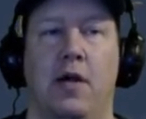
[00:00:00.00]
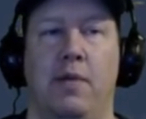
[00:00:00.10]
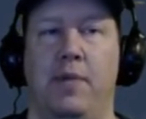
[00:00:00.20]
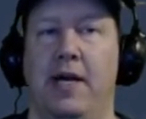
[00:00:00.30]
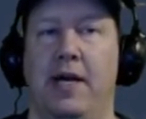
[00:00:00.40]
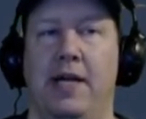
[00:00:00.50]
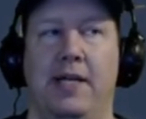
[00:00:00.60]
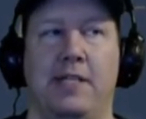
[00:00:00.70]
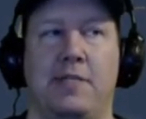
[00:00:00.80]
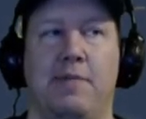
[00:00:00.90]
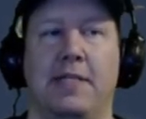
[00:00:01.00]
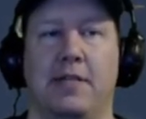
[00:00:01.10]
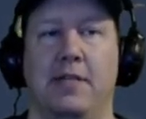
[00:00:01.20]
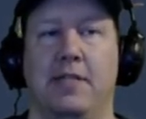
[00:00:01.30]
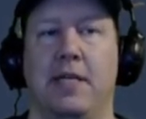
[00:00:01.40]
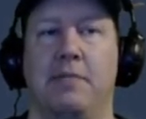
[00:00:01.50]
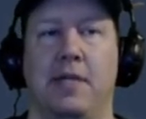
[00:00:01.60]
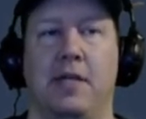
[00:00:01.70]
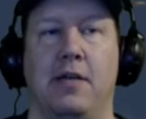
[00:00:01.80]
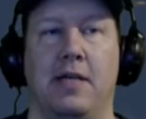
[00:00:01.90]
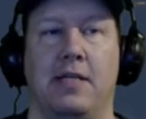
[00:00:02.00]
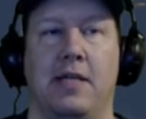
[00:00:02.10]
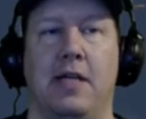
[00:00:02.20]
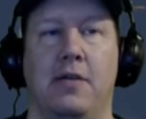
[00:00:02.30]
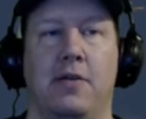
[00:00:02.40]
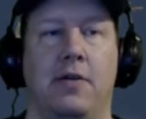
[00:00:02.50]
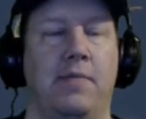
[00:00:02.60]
but it's basically the same thing. You got the healer,